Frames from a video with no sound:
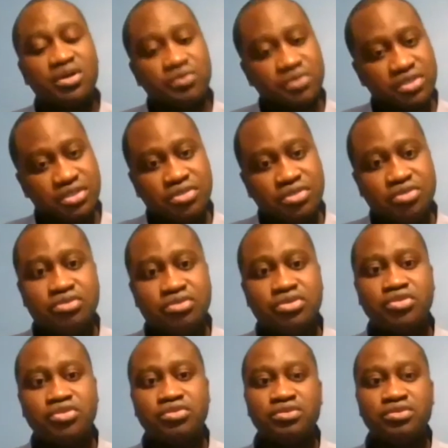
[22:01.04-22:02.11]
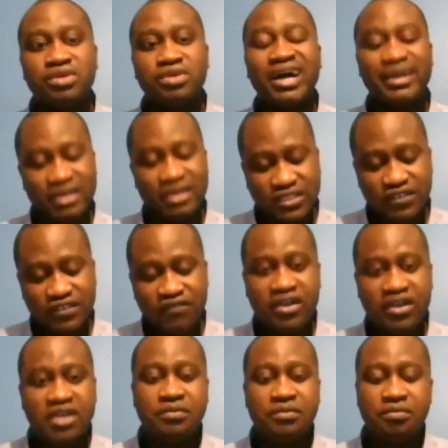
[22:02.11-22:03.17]
which is used to
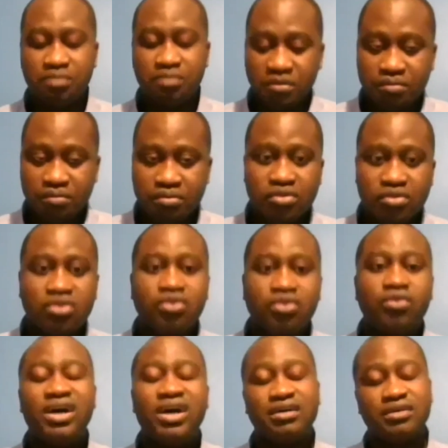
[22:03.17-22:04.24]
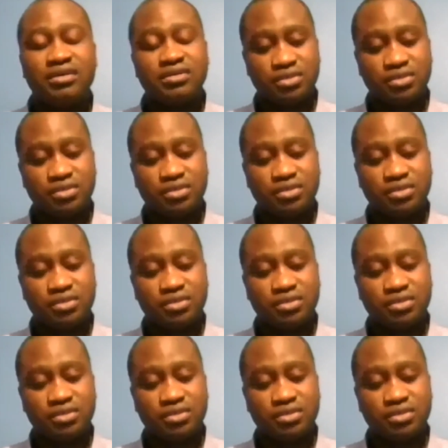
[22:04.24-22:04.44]
identify people who are